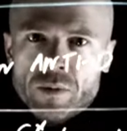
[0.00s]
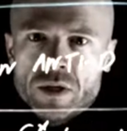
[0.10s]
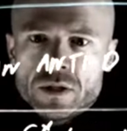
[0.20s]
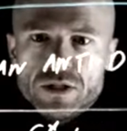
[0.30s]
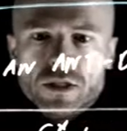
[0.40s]

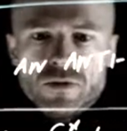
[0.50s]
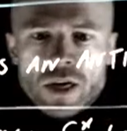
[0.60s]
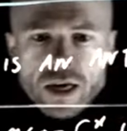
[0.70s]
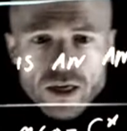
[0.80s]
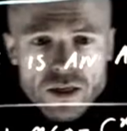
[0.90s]
because g of
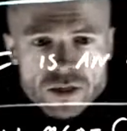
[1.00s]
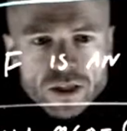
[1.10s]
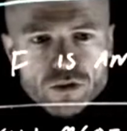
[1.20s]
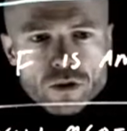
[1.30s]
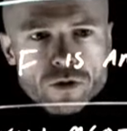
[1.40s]
a is the
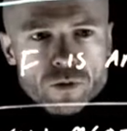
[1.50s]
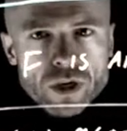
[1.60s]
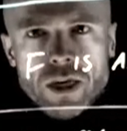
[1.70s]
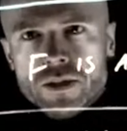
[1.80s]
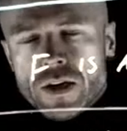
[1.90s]
integral from
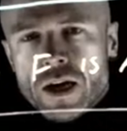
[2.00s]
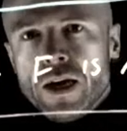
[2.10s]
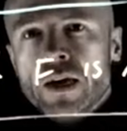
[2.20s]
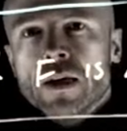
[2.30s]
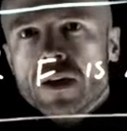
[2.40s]
a to
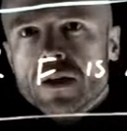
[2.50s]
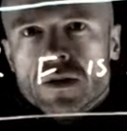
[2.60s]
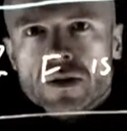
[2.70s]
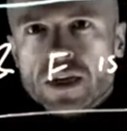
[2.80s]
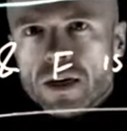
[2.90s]
a.
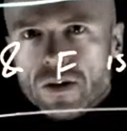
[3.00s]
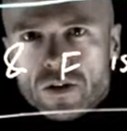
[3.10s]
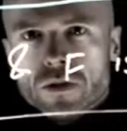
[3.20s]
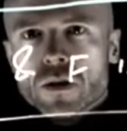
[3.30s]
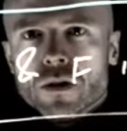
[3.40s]
That has
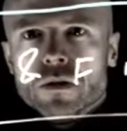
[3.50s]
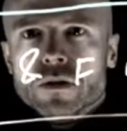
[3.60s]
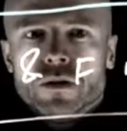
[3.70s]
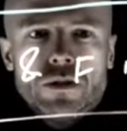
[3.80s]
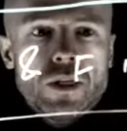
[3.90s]
got
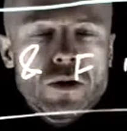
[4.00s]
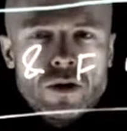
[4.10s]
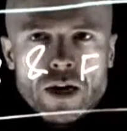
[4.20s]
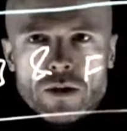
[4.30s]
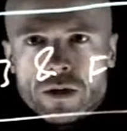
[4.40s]
zero
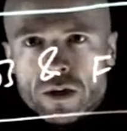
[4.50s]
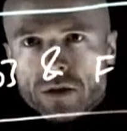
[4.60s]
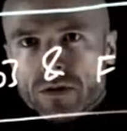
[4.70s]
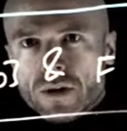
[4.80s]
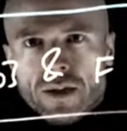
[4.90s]
area,
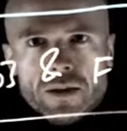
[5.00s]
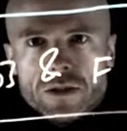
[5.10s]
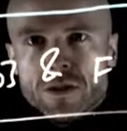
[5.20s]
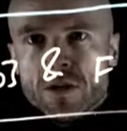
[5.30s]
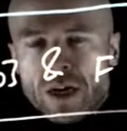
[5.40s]
right? There's
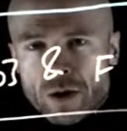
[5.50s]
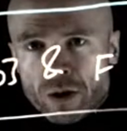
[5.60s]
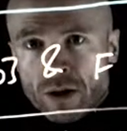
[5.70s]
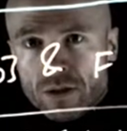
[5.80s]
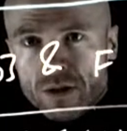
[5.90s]
no area
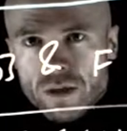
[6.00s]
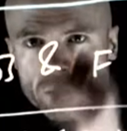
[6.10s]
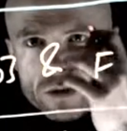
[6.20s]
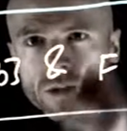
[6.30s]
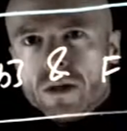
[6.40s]
underneath
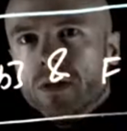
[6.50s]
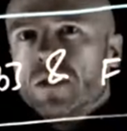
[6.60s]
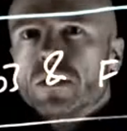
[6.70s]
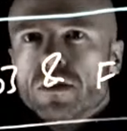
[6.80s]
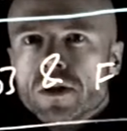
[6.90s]

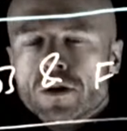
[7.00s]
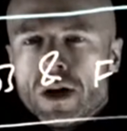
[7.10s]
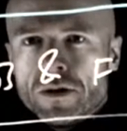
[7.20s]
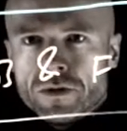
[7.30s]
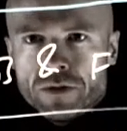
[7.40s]
the
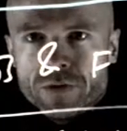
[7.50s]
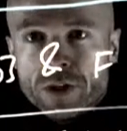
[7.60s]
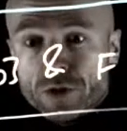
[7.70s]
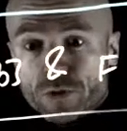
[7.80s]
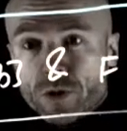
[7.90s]
graph of a
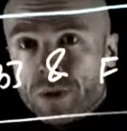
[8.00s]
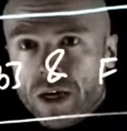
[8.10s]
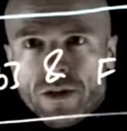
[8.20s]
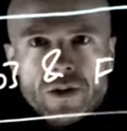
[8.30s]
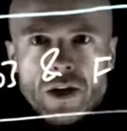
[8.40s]
function from
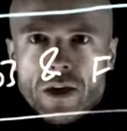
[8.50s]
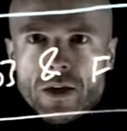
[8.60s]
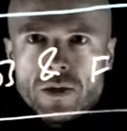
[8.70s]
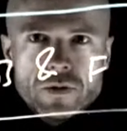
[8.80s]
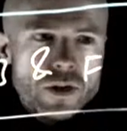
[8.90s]
a to
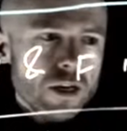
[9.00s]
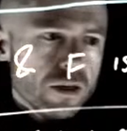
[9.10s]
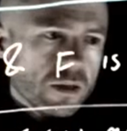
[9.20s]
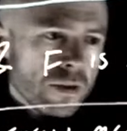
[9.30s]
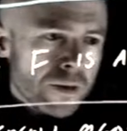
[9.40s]
a, right?
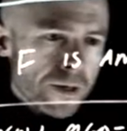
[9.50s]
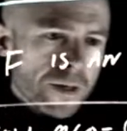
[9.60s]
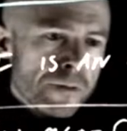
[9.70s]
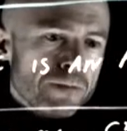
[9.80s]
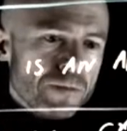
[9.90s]

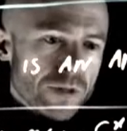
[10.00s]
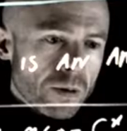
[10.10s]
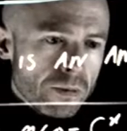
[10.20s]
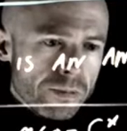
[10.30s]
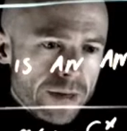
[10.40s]

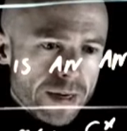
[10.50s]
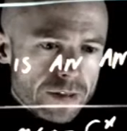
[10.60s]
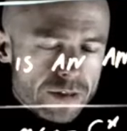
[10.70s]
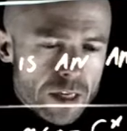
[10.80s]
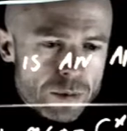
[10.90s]
So that is the
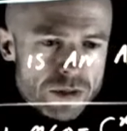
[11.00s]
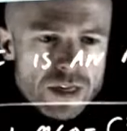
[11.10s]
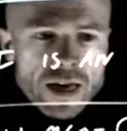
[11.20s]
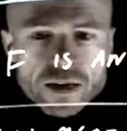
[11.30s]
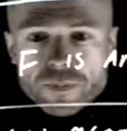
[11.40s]
same as
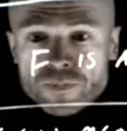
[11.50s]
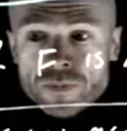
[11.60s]
that.